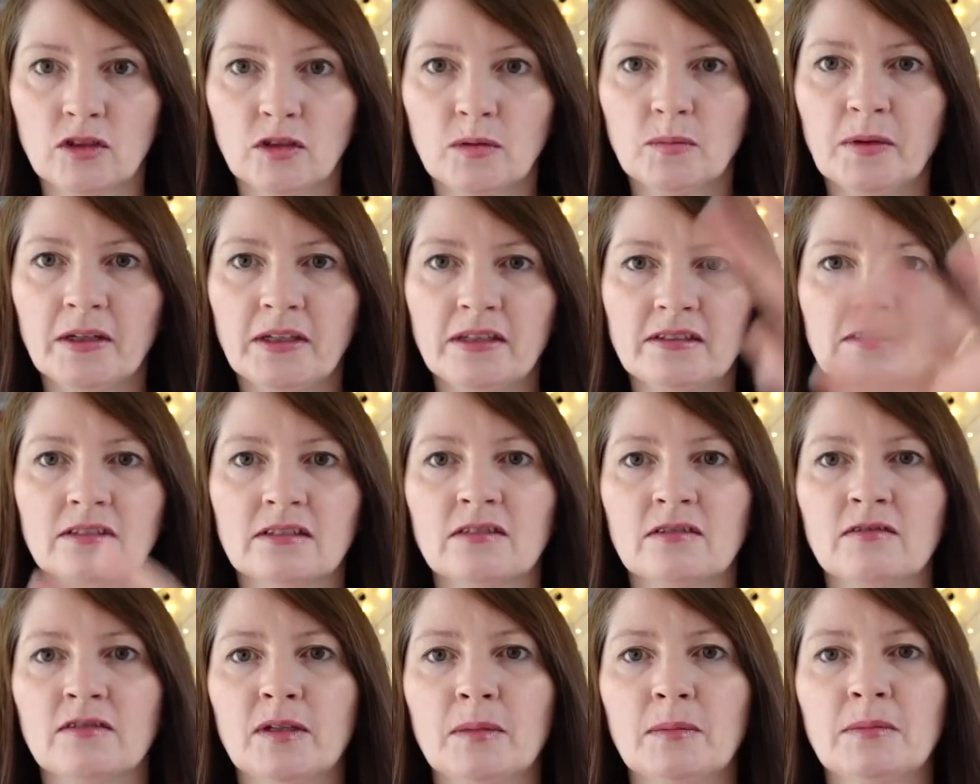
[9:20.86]

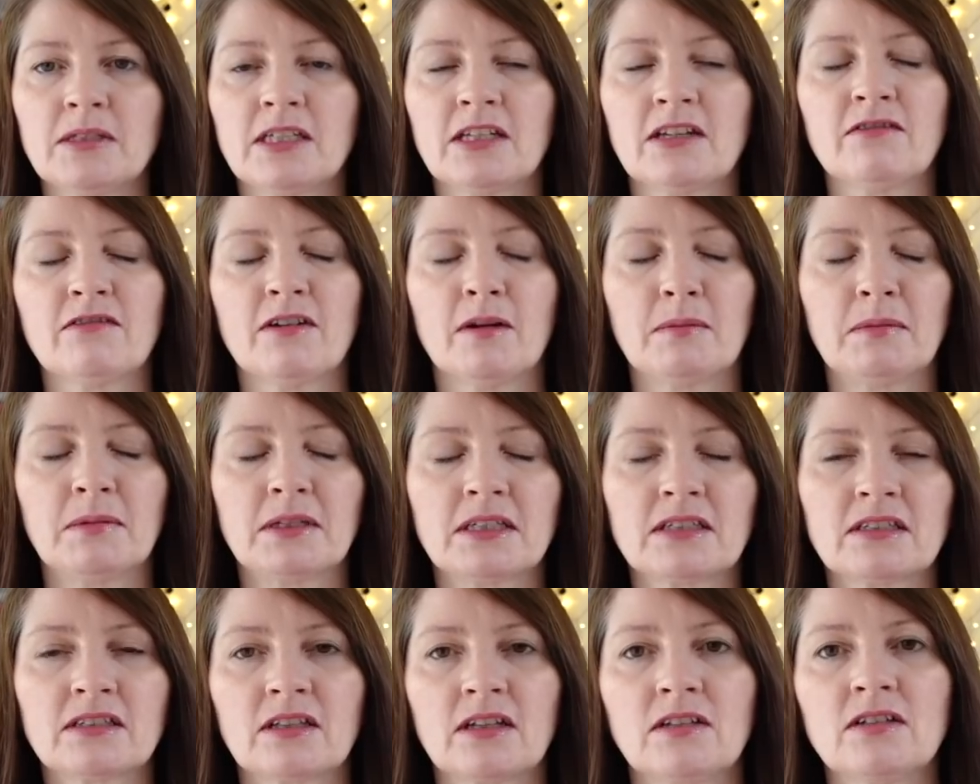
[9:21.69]
pieces of Liberty
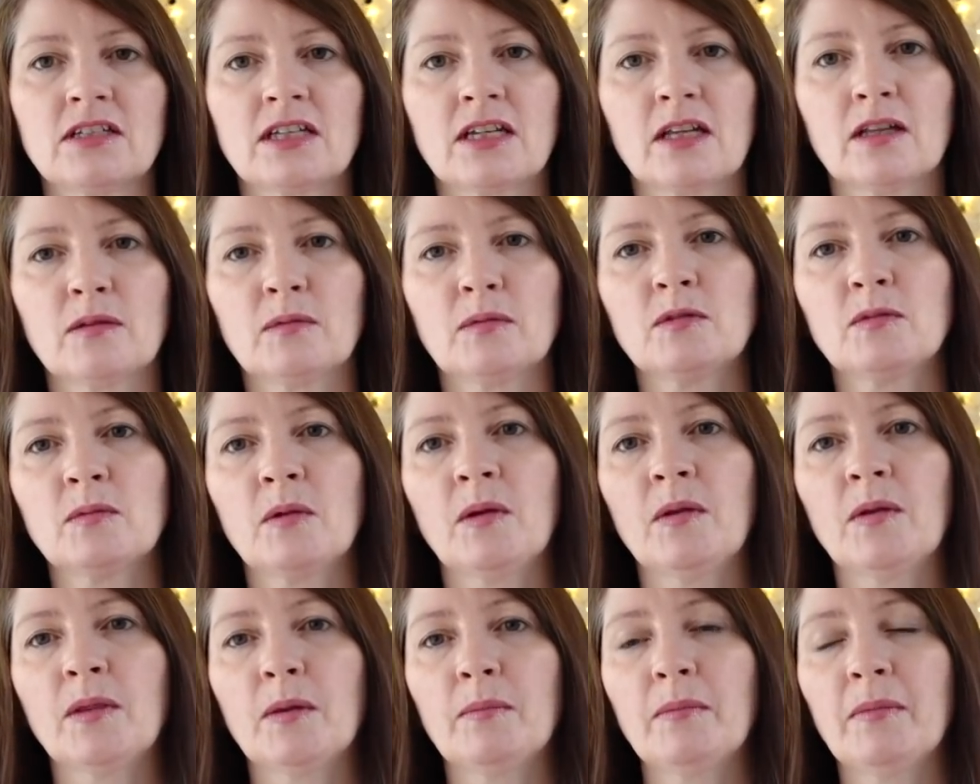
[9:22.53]
fabric to sew together to
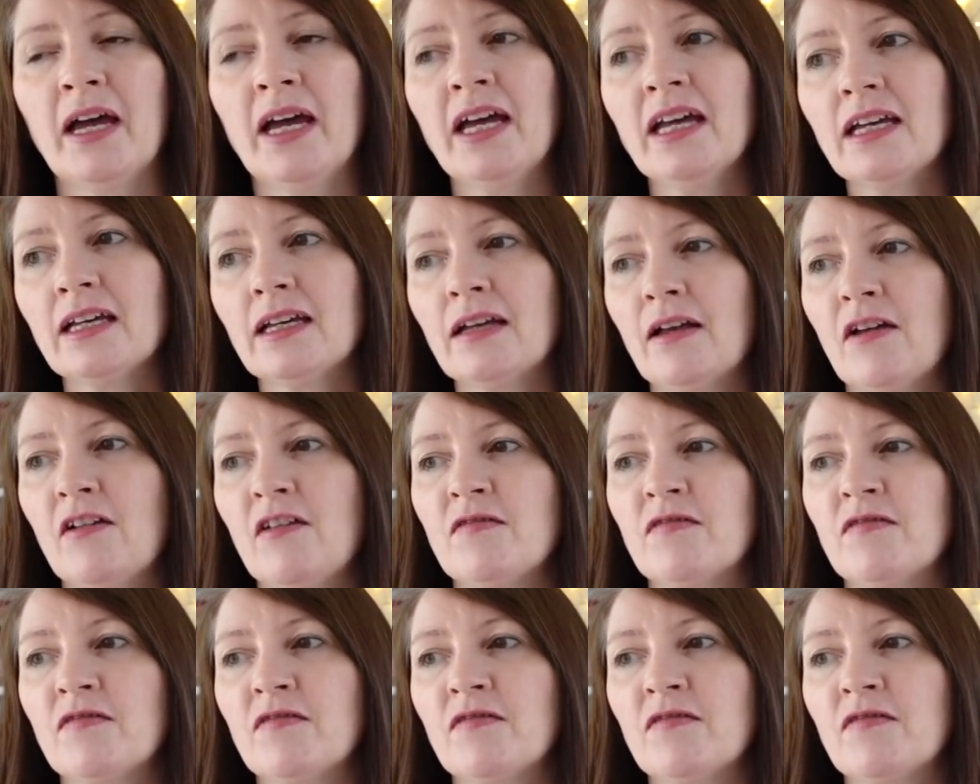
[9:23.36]
put on the back.